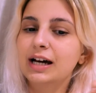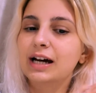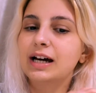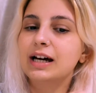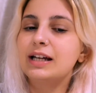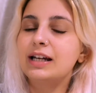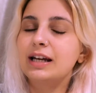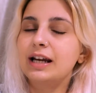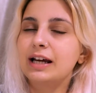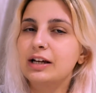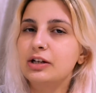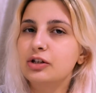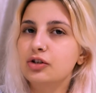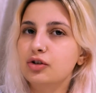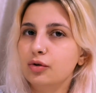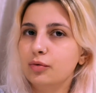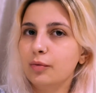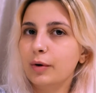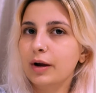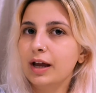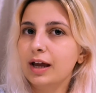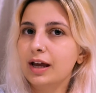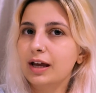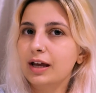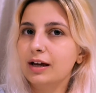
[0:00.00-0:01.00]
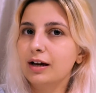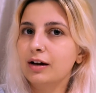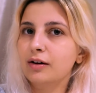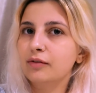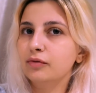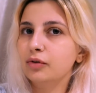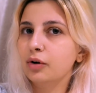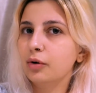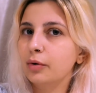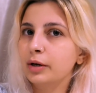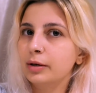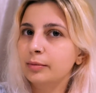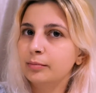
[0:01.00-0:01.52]
a nicer way of
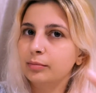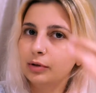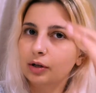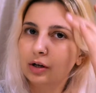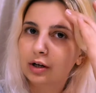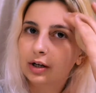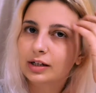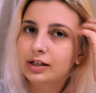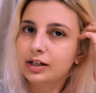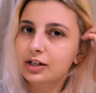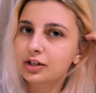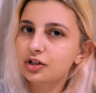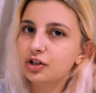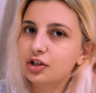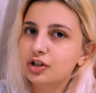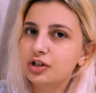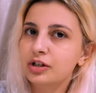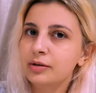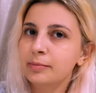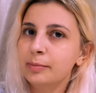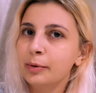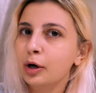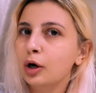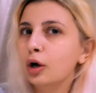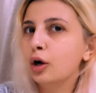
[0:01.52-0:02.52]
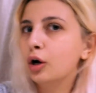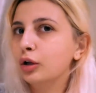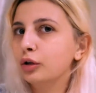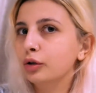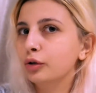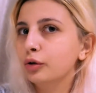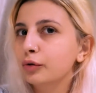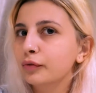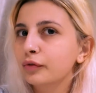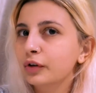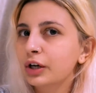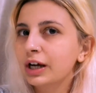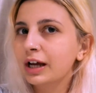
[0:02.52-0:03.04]
going blonde is just to put color
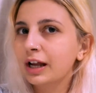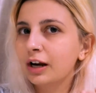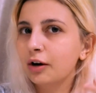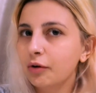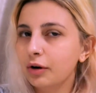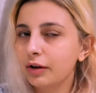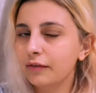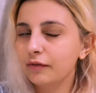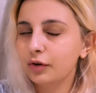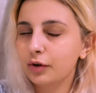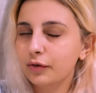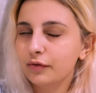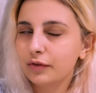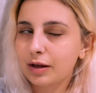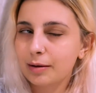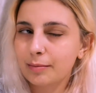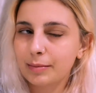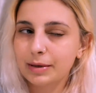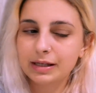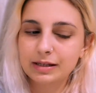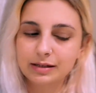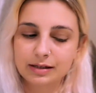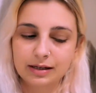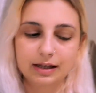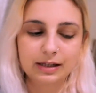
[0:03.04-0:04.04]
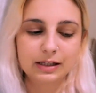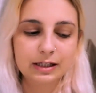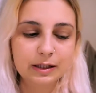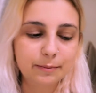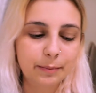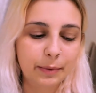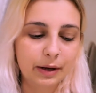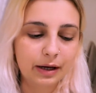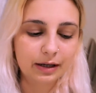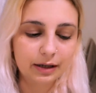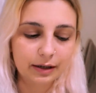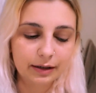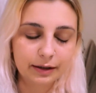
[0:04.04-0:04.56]
over it. I don't even know if that made sense,
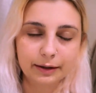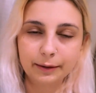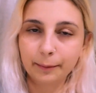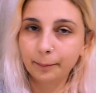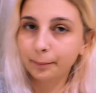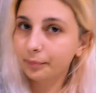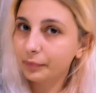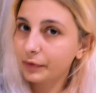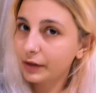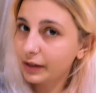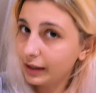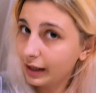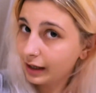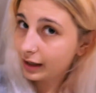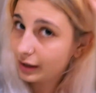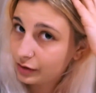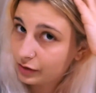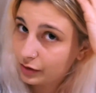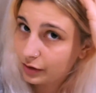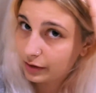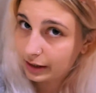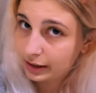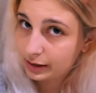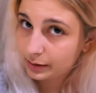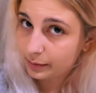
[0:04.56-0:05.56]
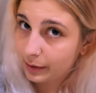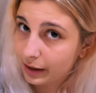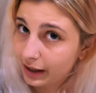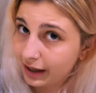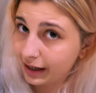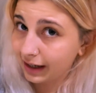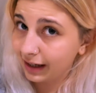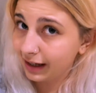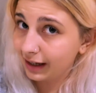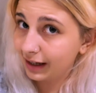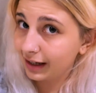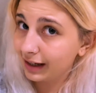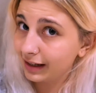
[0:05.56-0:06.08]
but um, yeah, so that's why
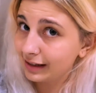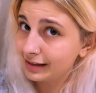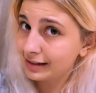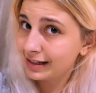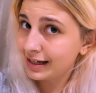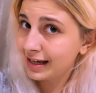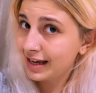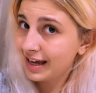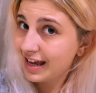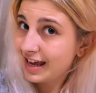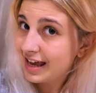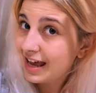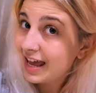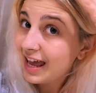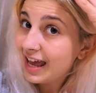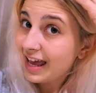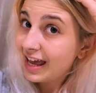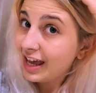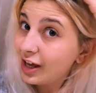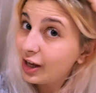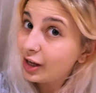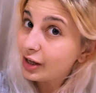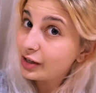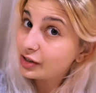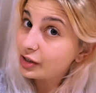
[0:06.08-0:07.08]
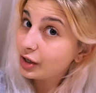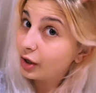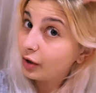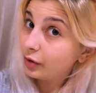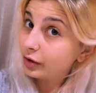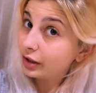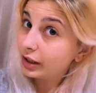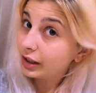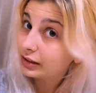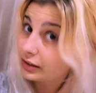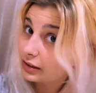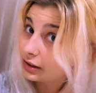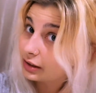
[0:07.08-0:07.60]
it is all
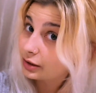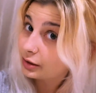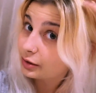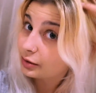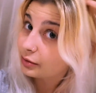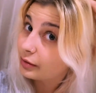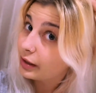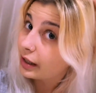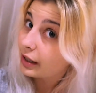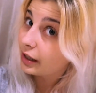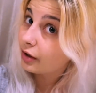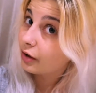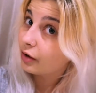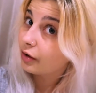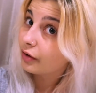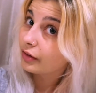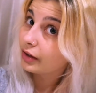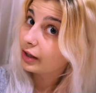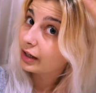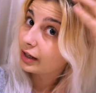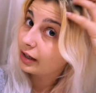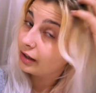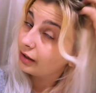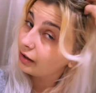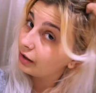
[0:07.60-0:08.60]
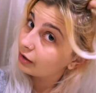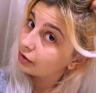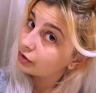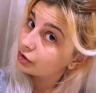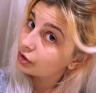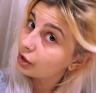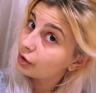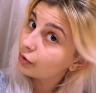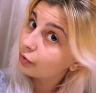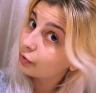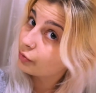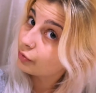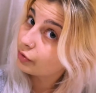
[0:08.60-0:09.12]
yellow and all that and not
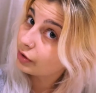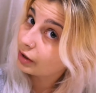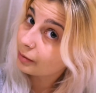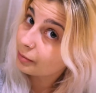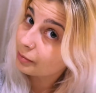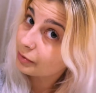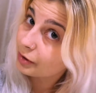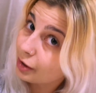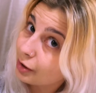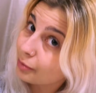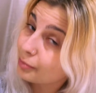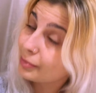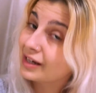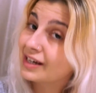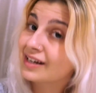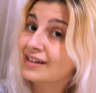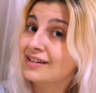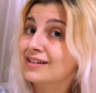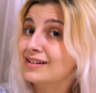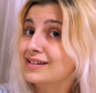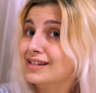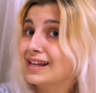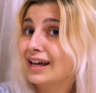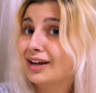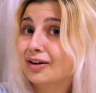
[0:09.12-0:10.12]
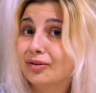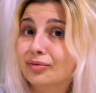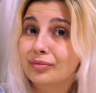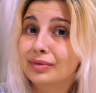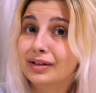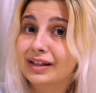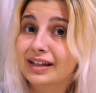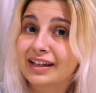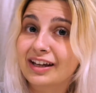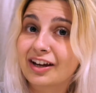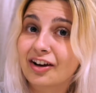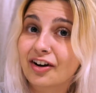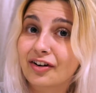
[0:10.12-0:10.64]
toned up there because I don't
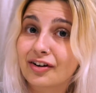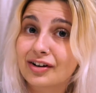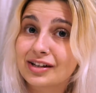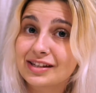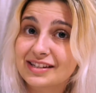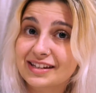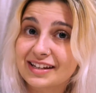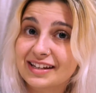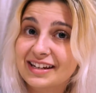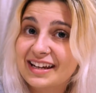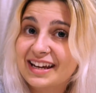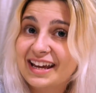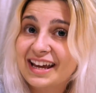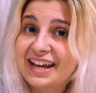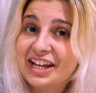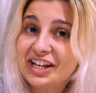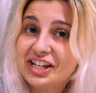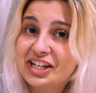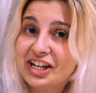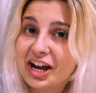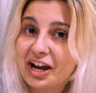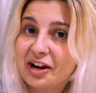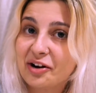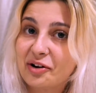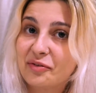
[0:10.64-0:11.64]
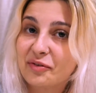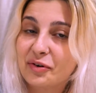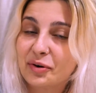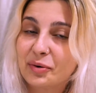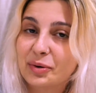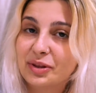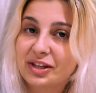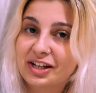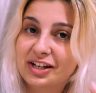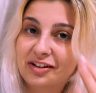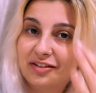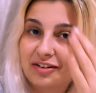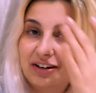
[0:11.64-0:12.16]
really care. It's gonna get dyed over
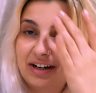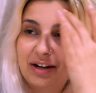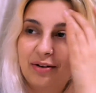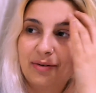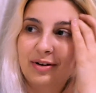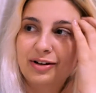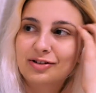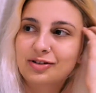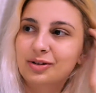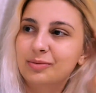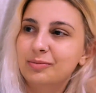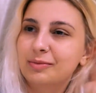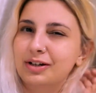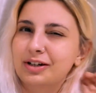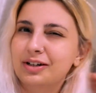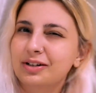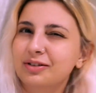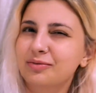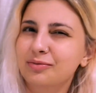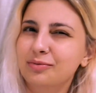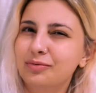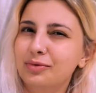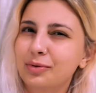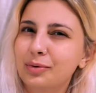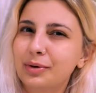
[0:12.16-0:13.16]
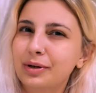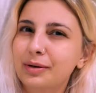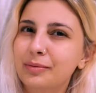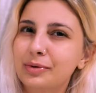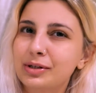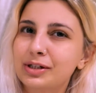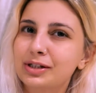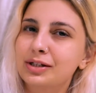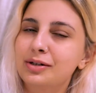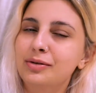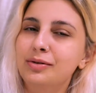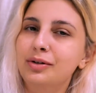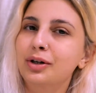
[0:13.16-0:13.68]
with color anyway, so I'm not gonna ruin it
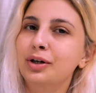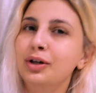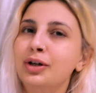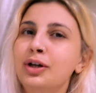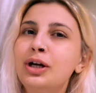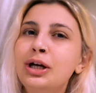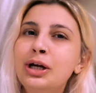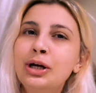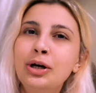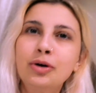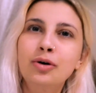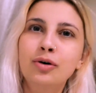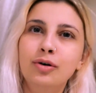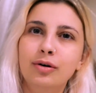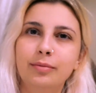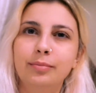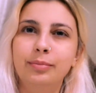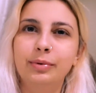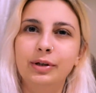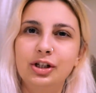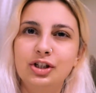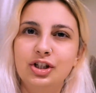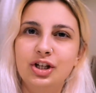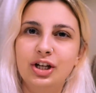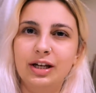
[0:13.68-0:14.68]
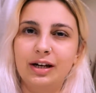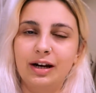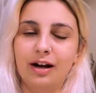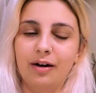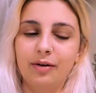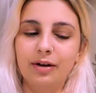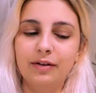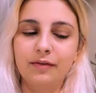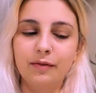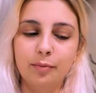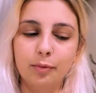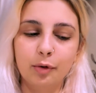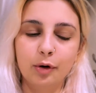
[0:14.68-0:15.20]
with toner or bleaching it
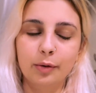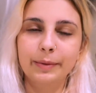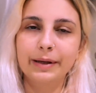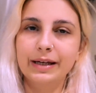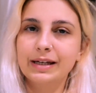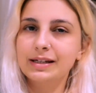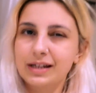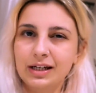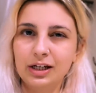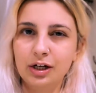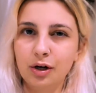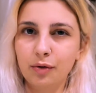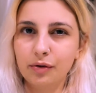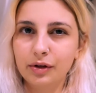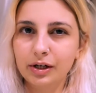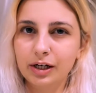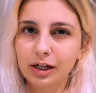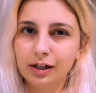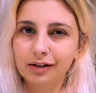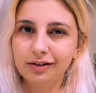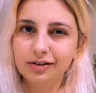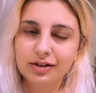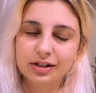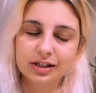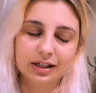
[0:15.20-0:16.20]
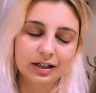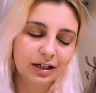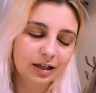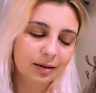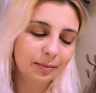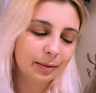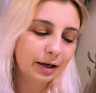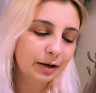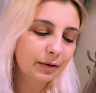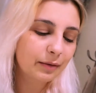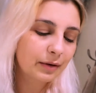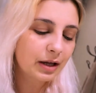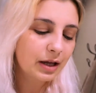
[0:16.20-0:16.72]
out even more because I know the color is gonna come
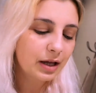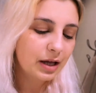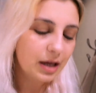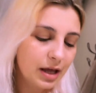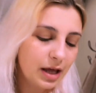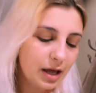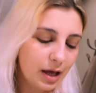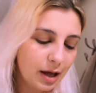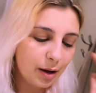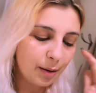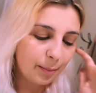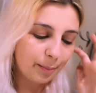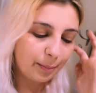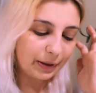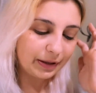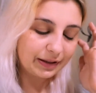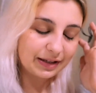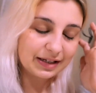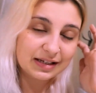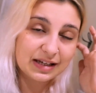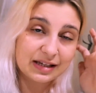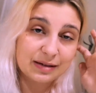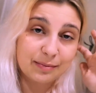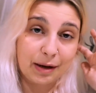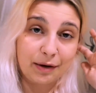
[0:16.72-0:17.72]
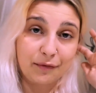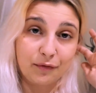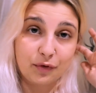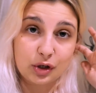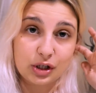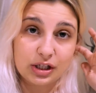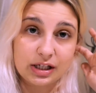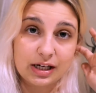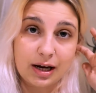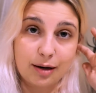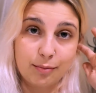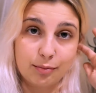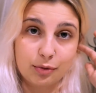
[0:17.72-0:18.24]
out but this is my
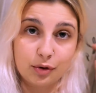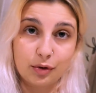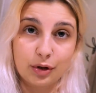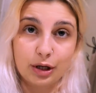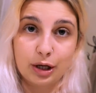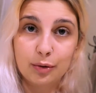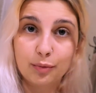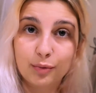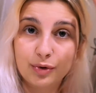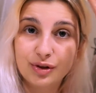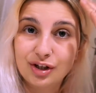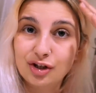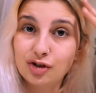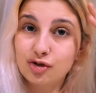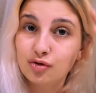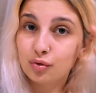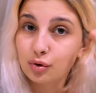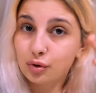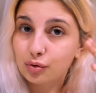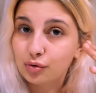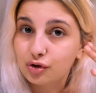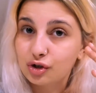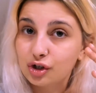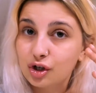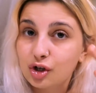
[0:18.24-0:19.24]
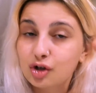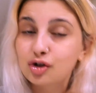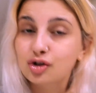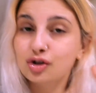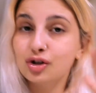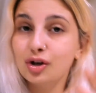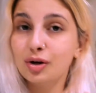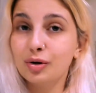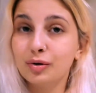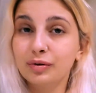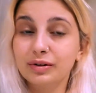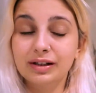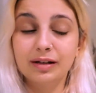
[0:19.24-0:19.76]
first time doing it with these roots.
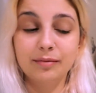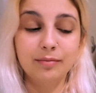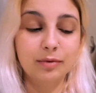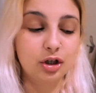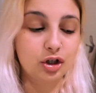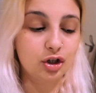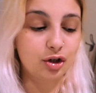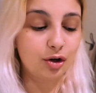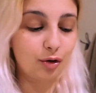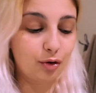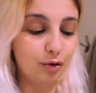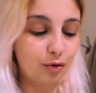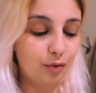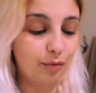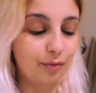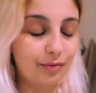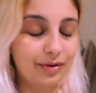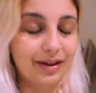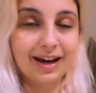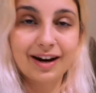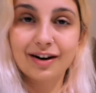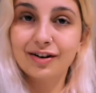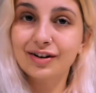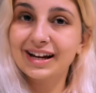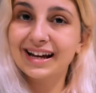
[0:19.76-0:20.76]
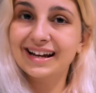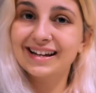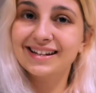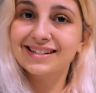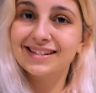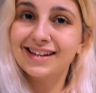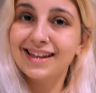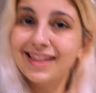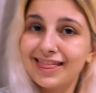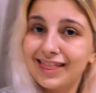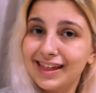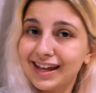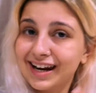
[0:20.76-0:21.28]
So let me show you the hair dyes
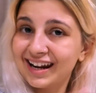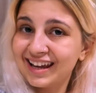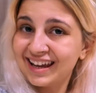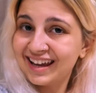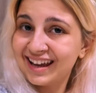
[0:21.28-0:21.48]
that I